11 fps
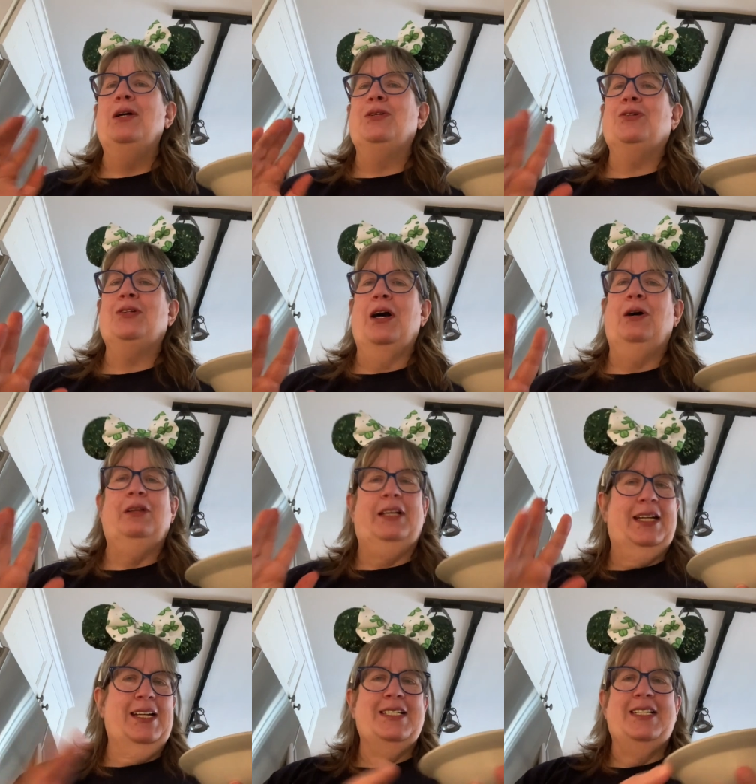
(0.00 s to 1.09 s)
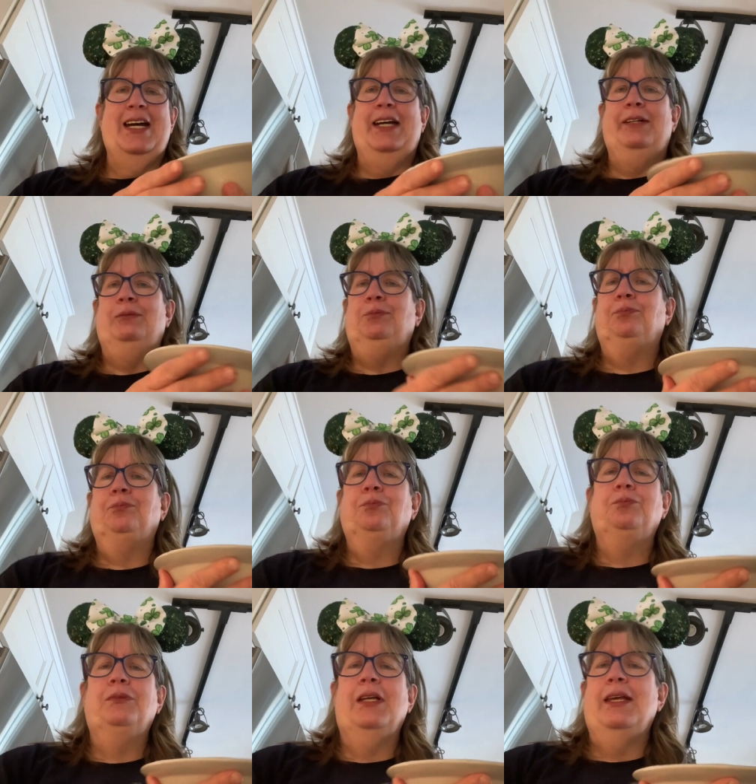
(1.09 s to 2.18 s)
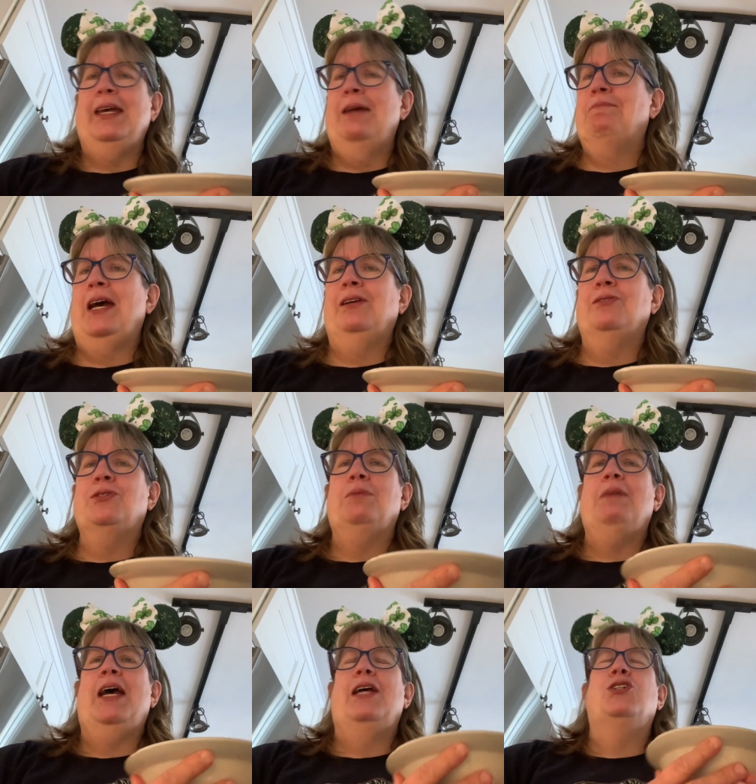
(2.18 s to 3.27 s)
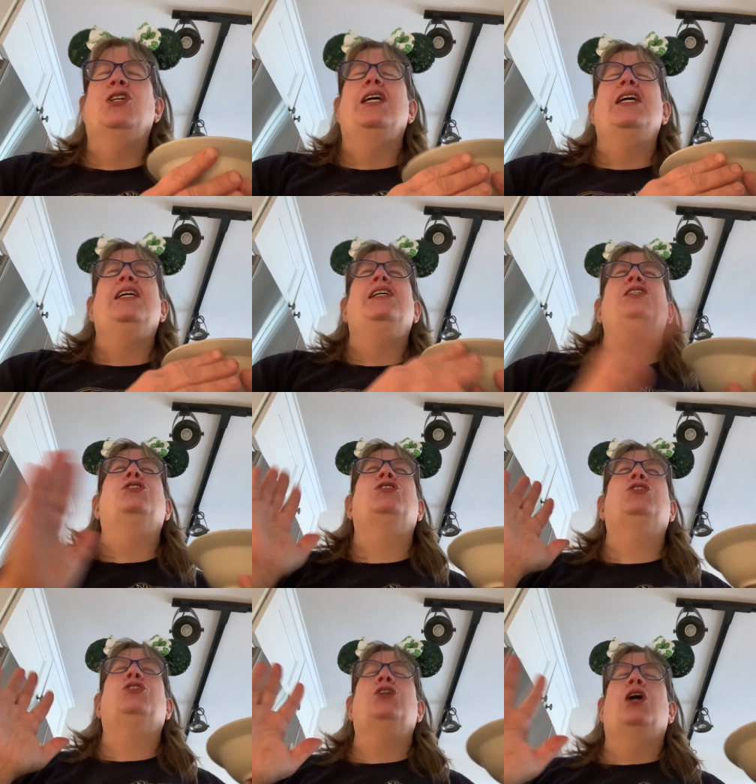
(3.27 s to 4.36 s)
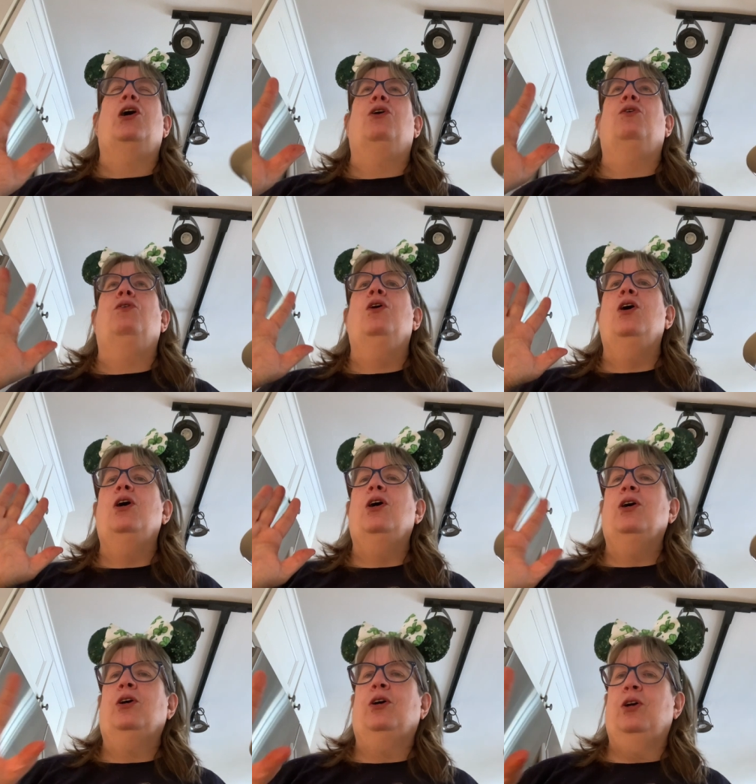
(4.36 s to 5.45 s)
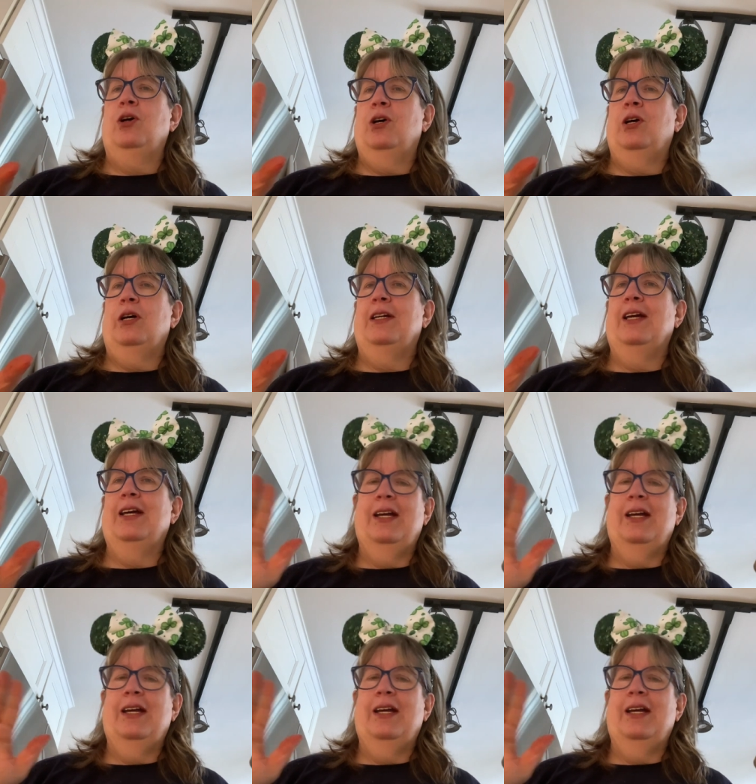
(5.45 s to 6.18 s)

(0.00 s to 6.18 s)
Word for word: So, like I said, Get Bangers and Mash. It is so good.